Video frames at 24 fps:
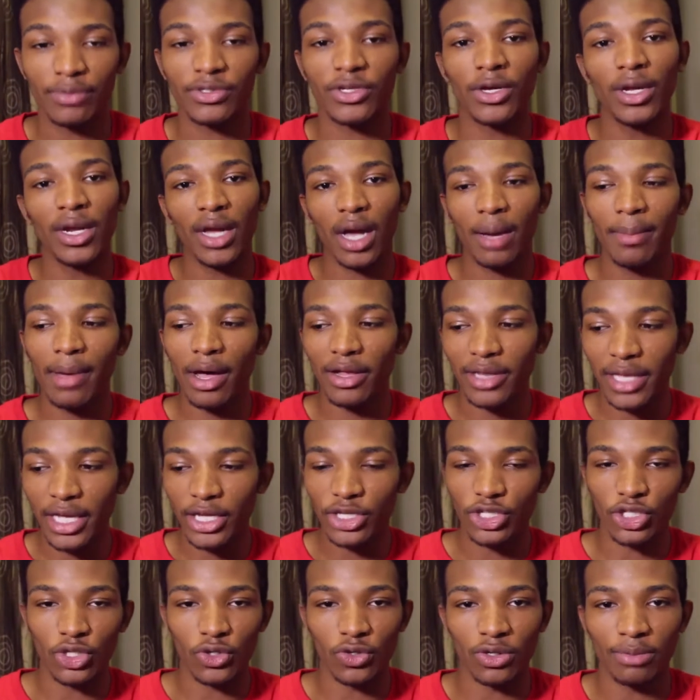It was going to come out
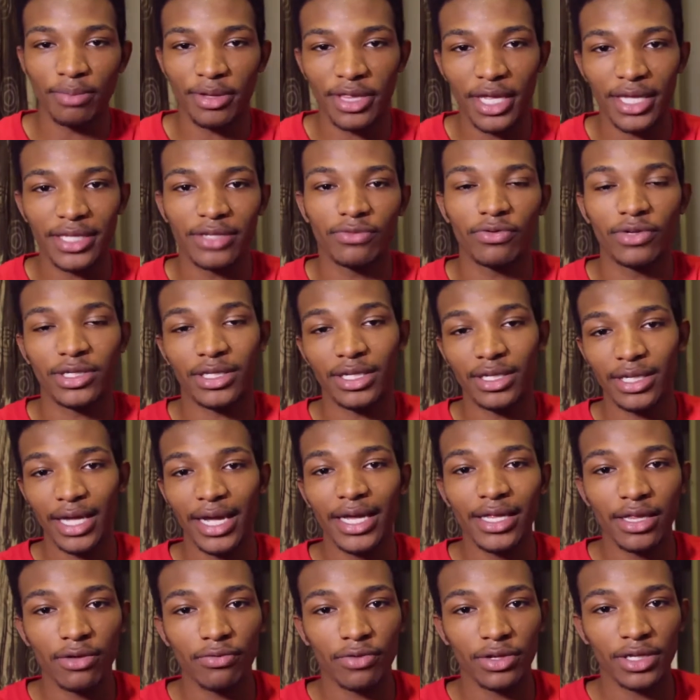late June, but they
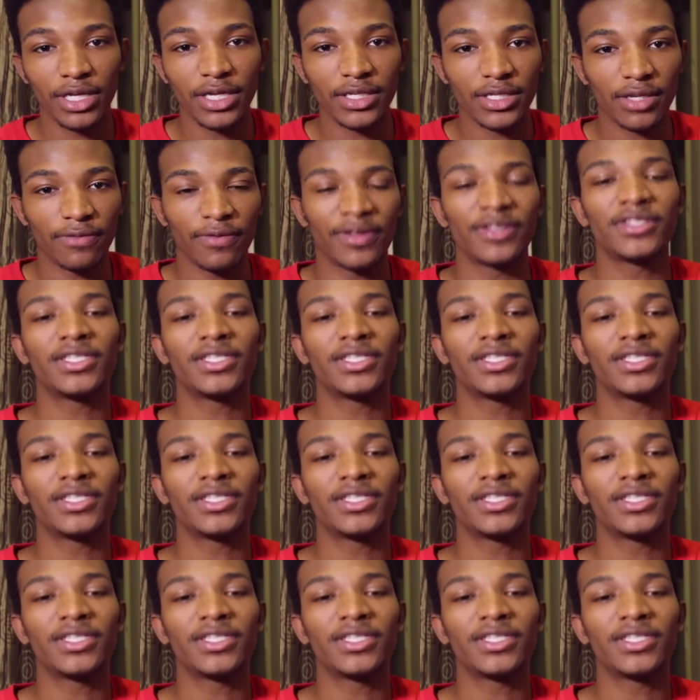delayed the release of